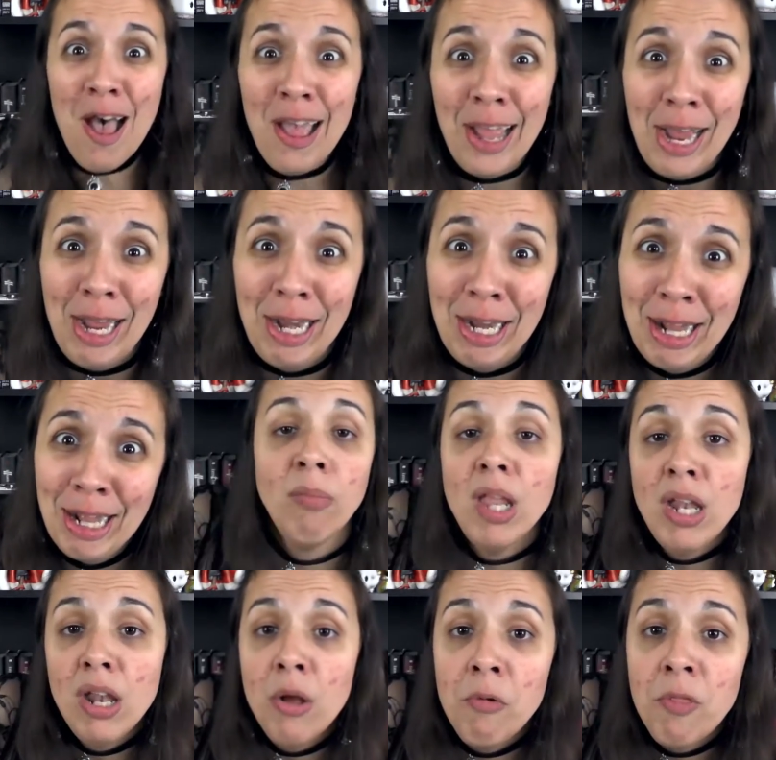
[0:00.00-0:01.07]
Fine.
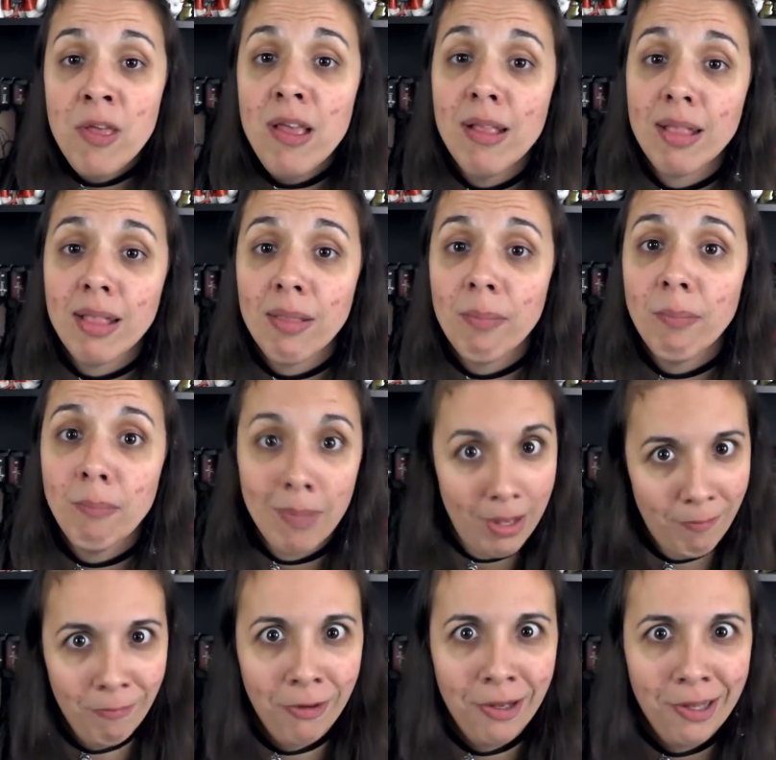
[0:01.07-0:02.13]
Then know this,
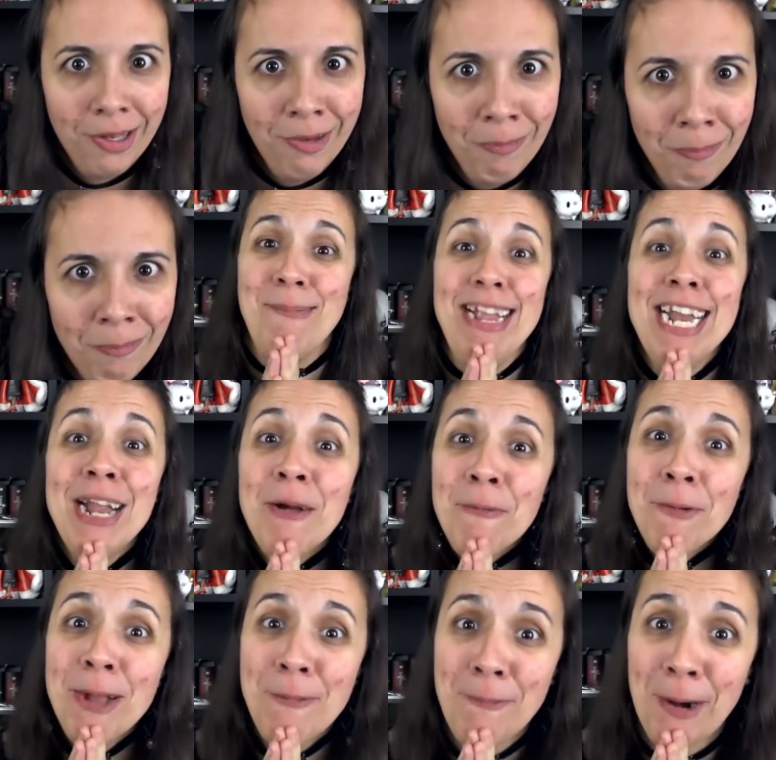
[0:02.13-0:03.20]
my friend. Mina
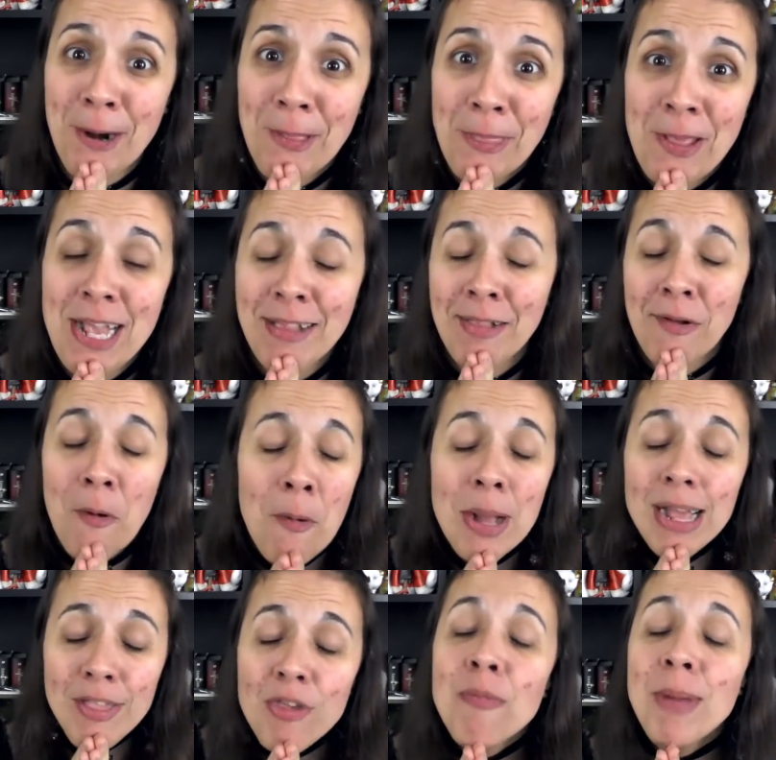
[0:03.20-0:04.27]
Wentworth is
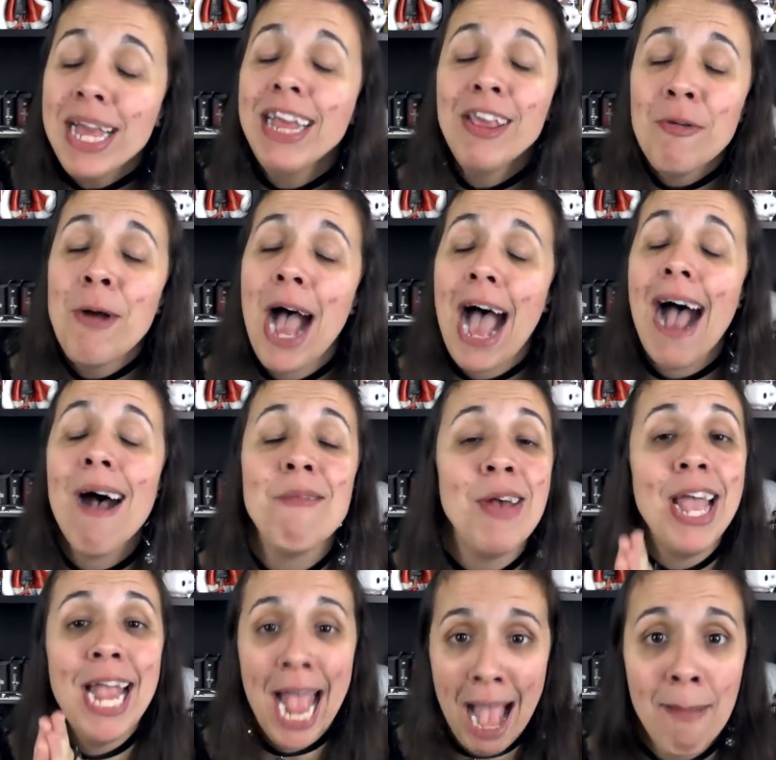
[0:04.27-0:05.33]
going to make you have
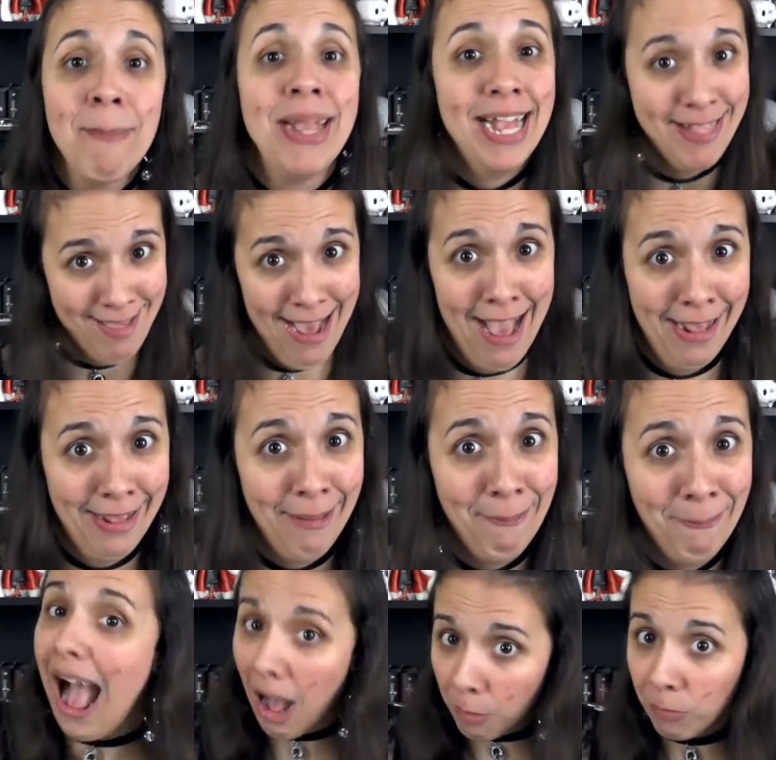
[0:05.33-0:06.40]
a happy attack.
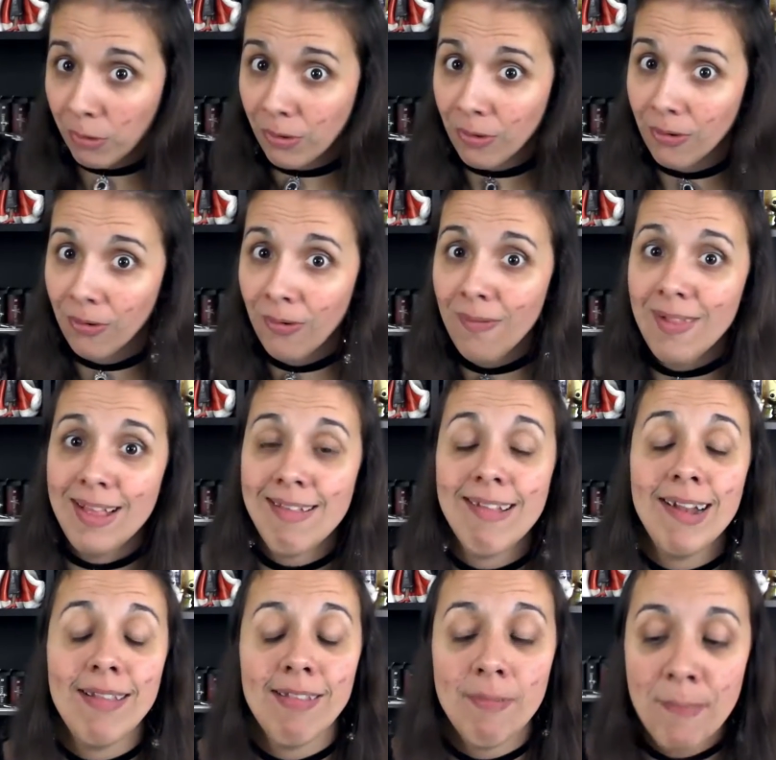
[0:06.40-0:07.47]
Our girl is
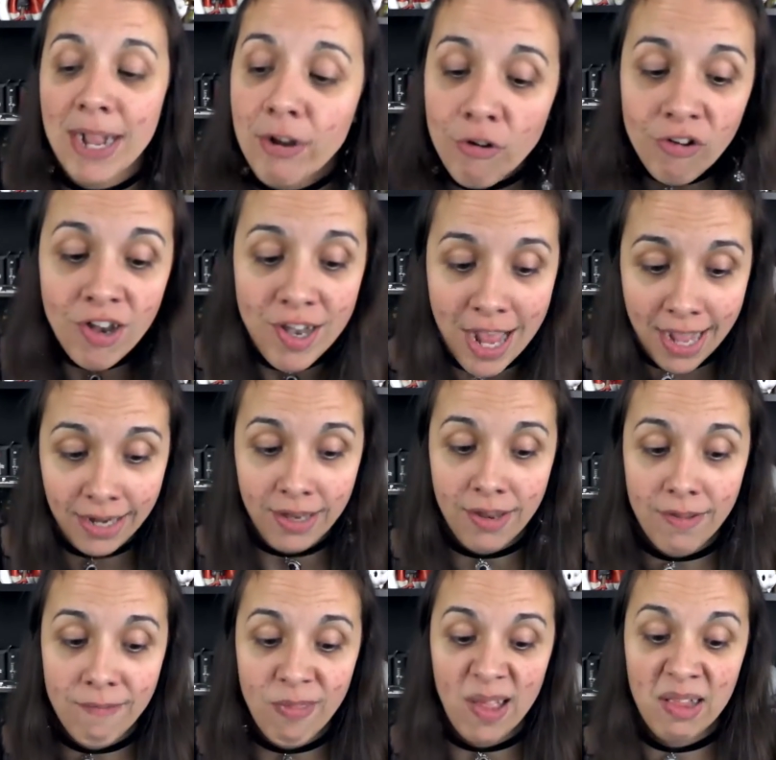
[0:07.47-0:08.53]
an inspector
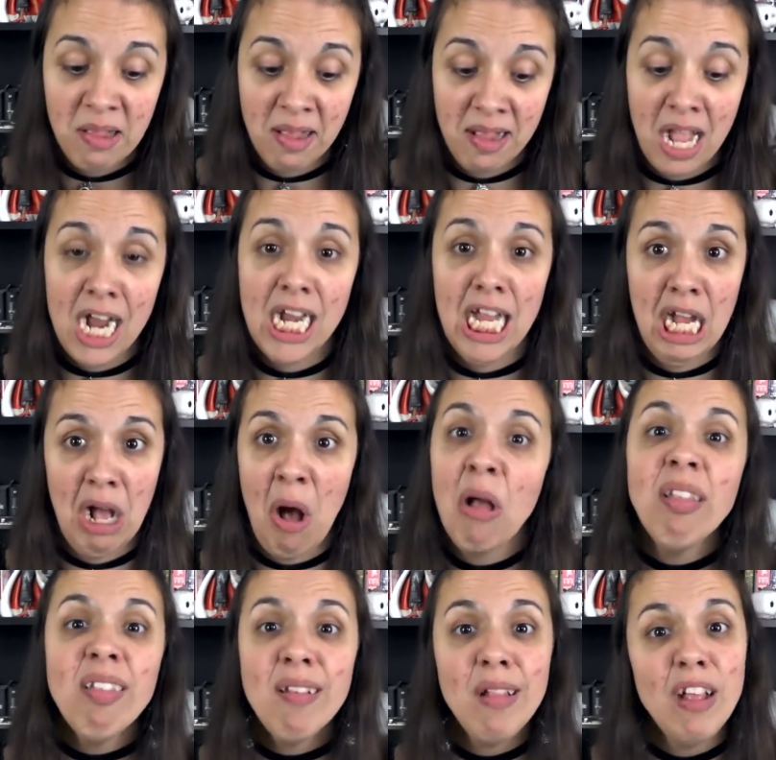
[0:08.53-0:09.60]
detective that society
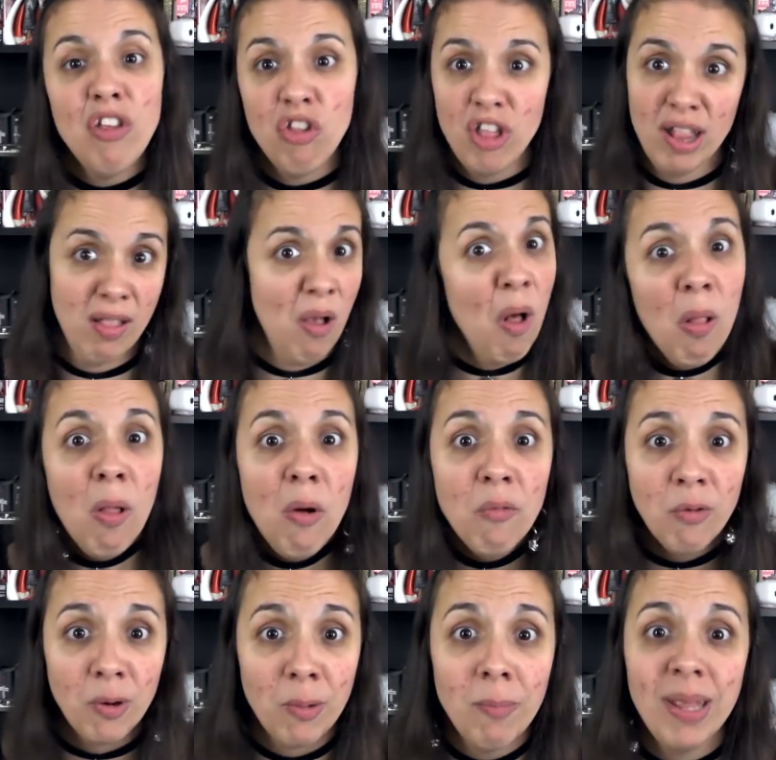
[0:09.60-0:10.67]
constantly shits all
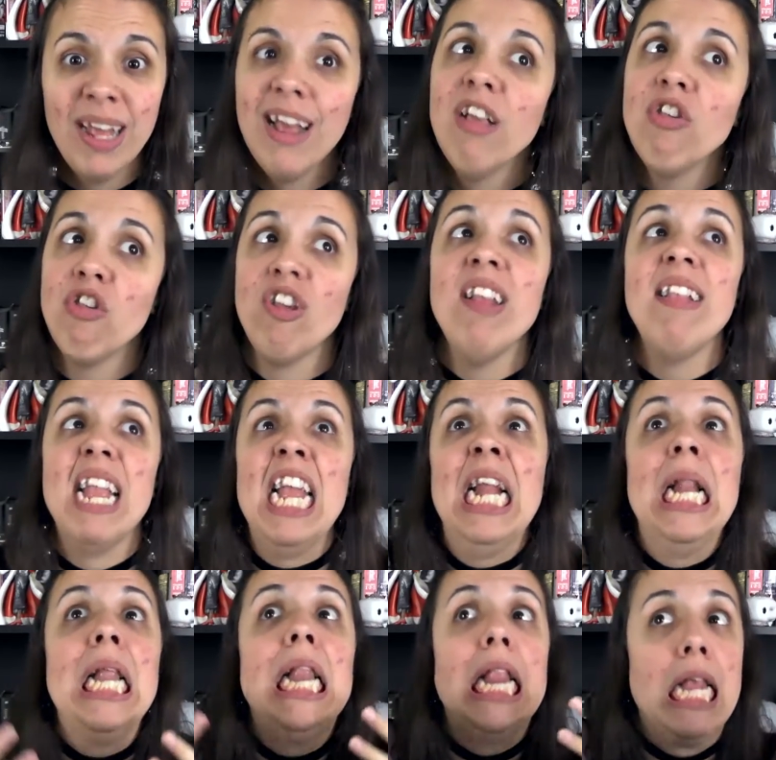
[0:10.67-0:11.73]
over because she's
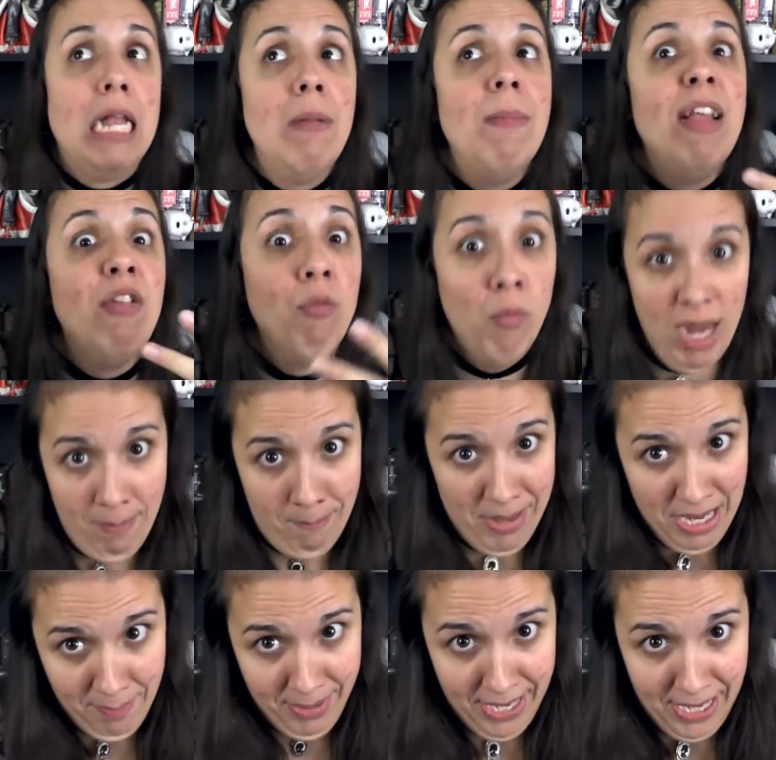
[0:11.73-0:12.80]
England's enemy's rape
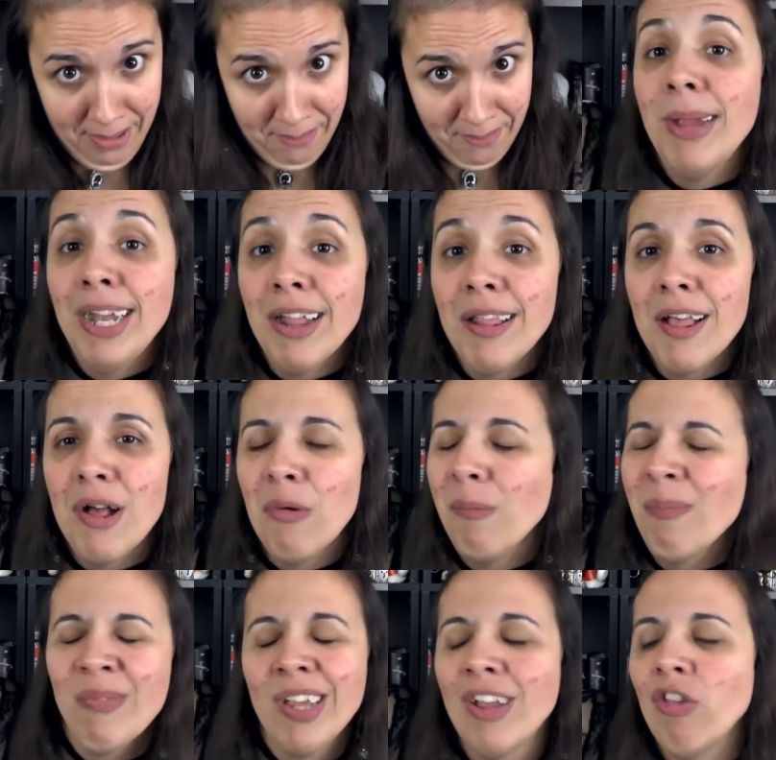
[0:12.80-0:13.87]
baby. Mina,
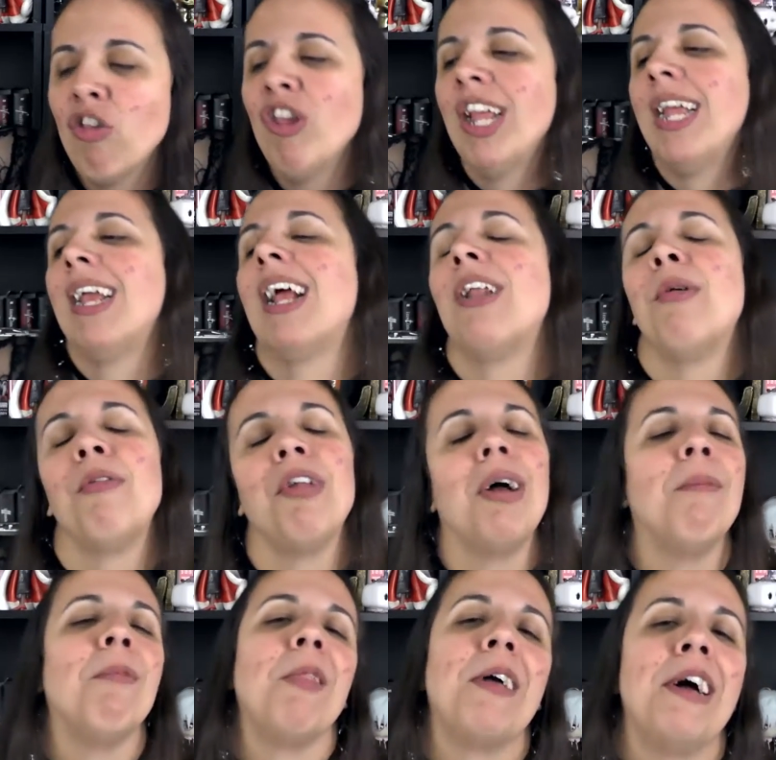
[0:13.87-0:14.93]
though, she ain't got no
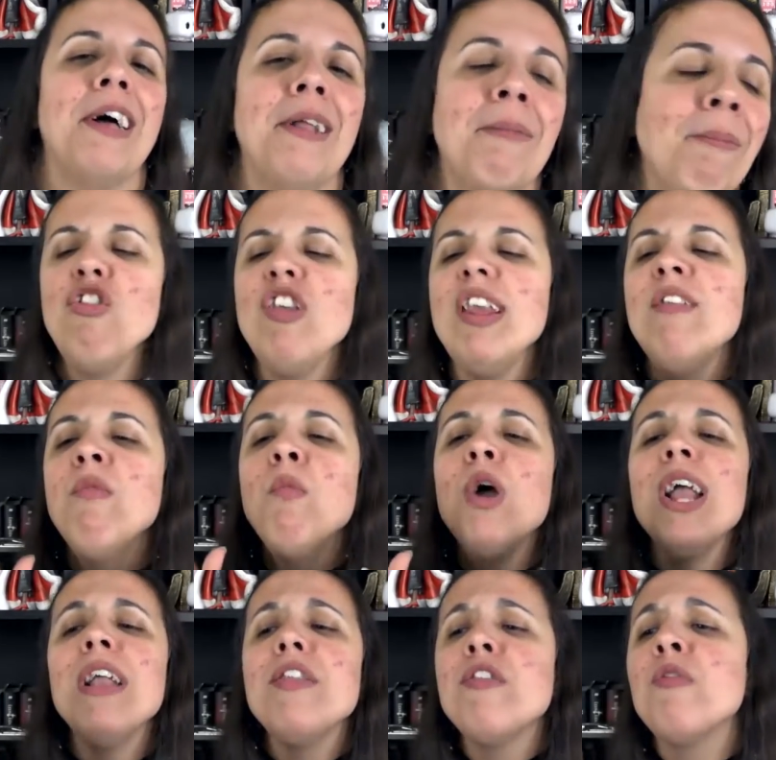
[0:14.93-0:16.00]
time for that. She's way